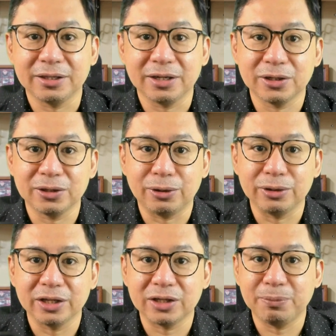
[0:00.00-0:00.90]
Another
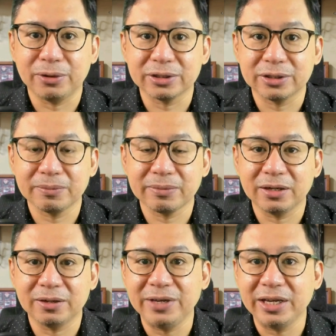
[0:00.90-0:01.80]
audit report
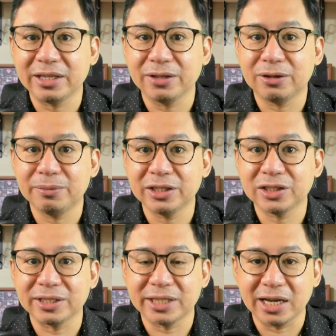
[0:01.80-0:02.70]
revealed
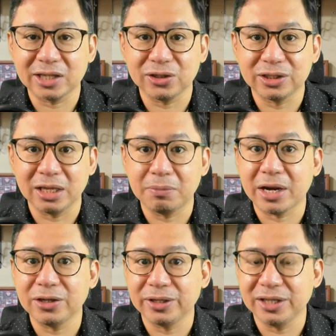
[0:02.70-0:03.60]
anomalous transactions in
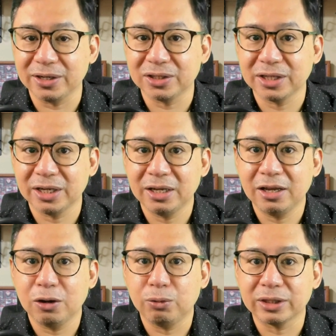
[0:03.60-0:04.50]
prior years
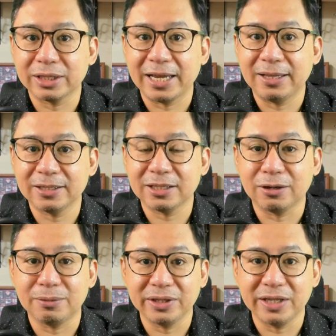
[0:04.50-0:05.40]
where tellers
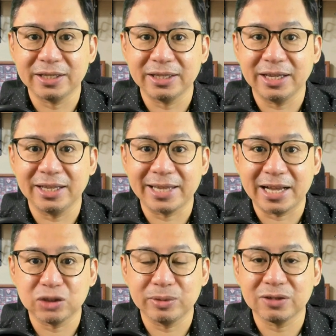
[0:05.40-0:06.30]
accommodated
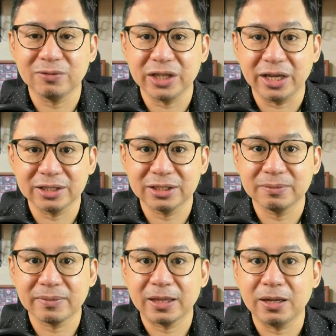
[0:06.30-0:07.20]
encashments of
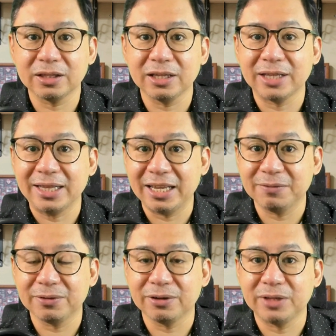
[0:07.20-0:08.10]
checks not in the
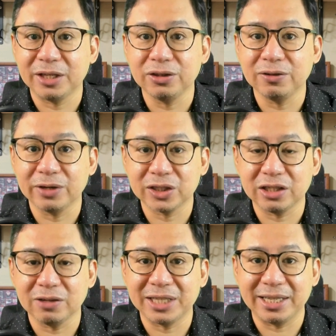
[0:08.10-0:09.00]
name of the
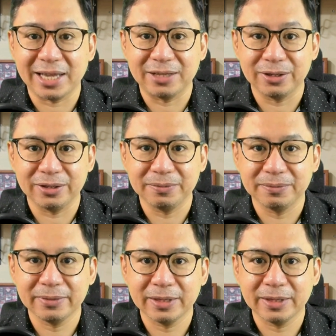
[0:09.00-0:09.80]
University of St. Anthony.